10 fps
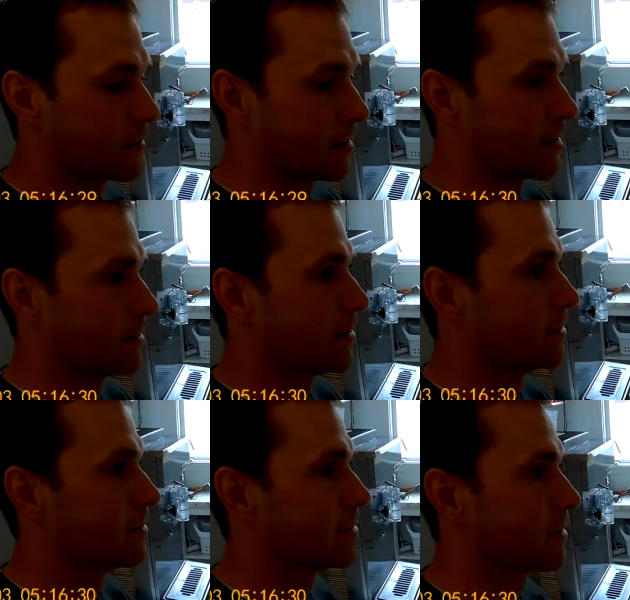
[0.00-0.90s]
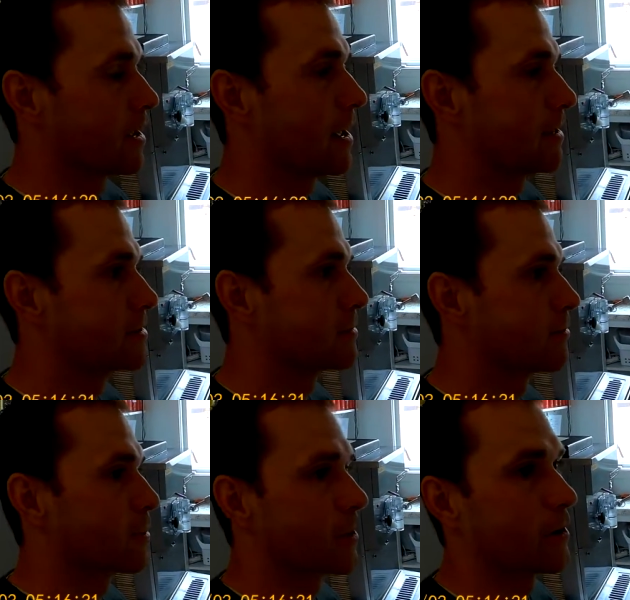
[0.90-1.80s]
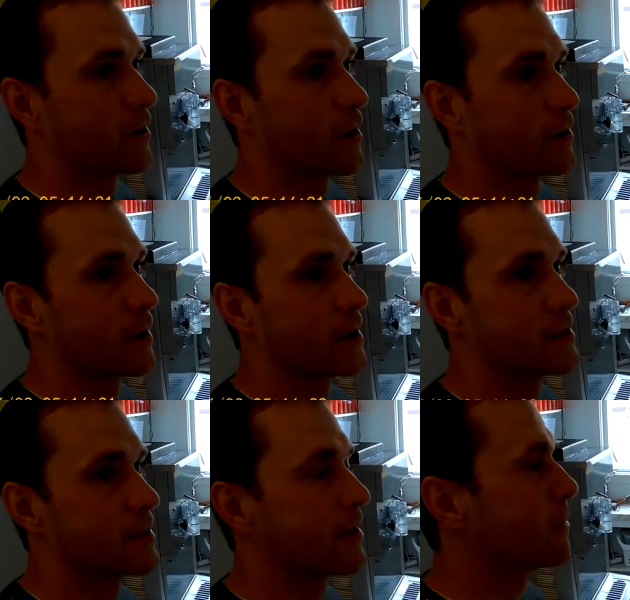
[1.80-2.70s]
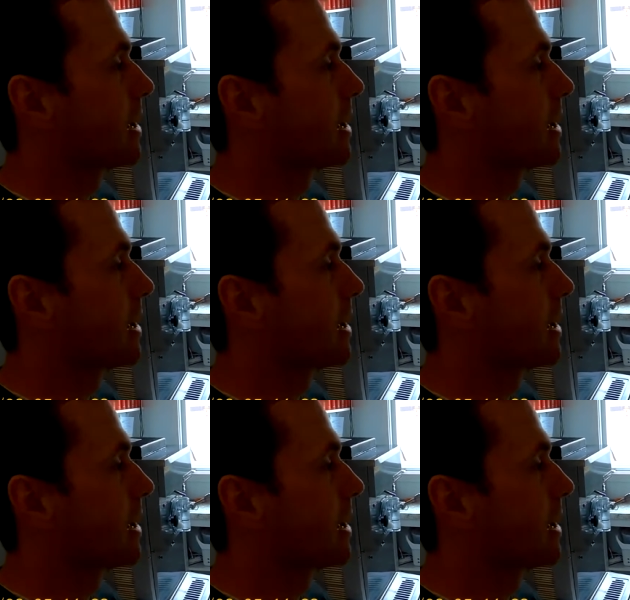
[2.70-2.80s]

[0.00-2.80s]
I don't know. I had some $400 days, and then we